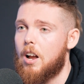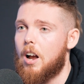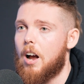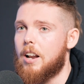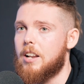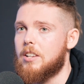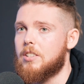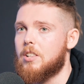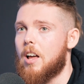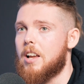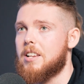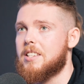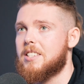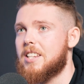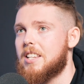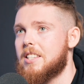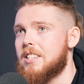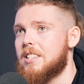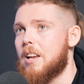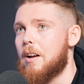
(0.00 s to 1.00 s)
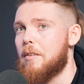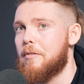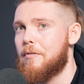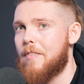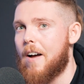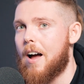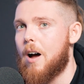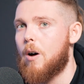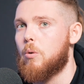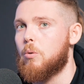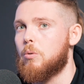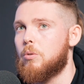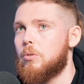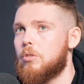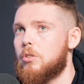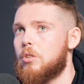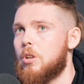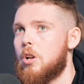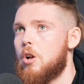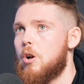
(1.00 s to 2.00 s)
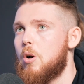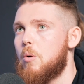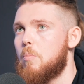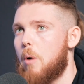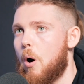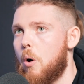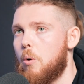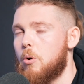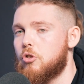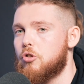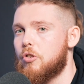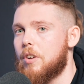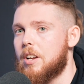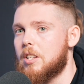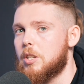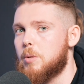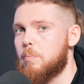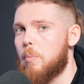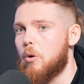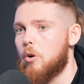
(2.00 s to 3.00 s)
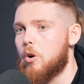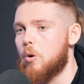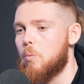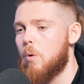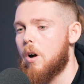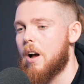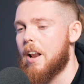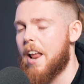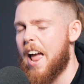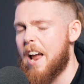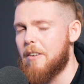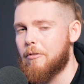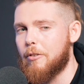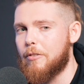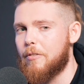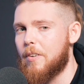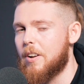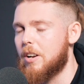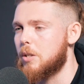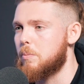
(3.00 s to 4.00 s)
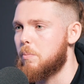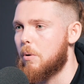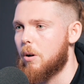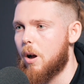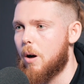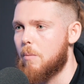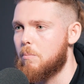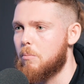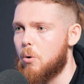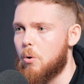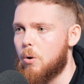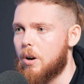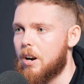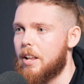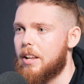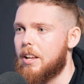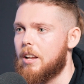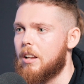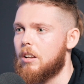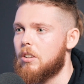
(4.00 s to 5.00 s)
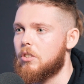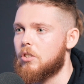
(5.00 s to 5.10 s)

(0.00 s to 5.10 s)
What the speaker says: And it's like, since I found poetry and spoken word, everything has become more clear.